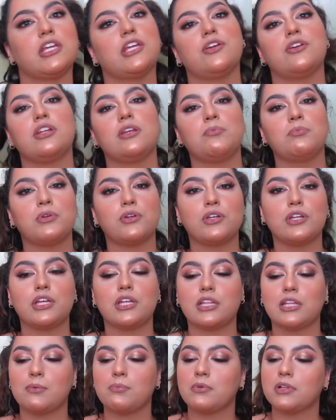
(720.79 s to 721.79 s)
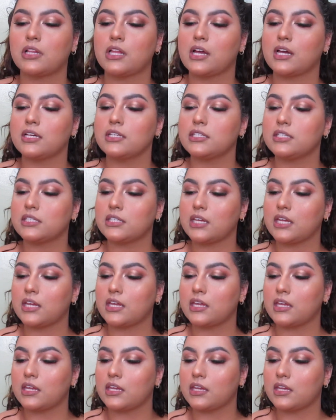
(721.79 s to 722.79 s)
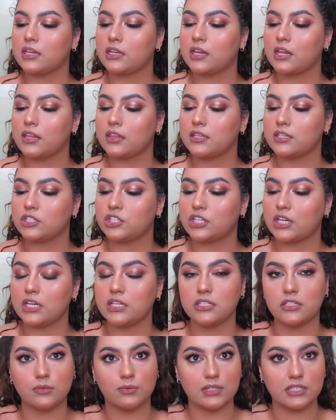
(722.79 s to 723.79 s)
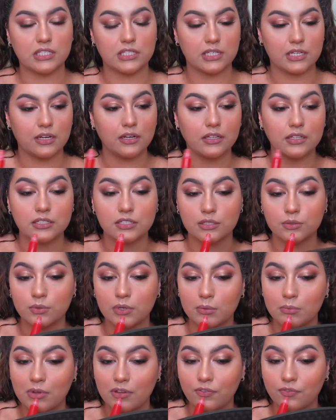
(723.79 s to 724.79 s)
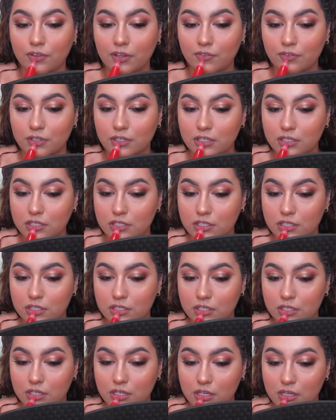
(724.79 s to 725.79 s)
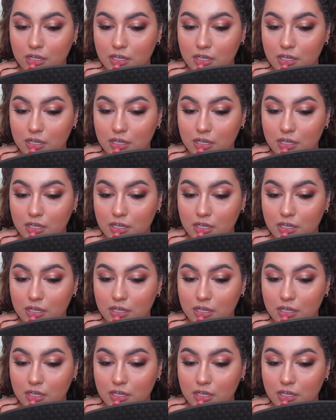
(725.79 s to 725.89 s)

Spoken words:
Cutie Beauty lip gloss in the shade Twisted. This is one of my favorites.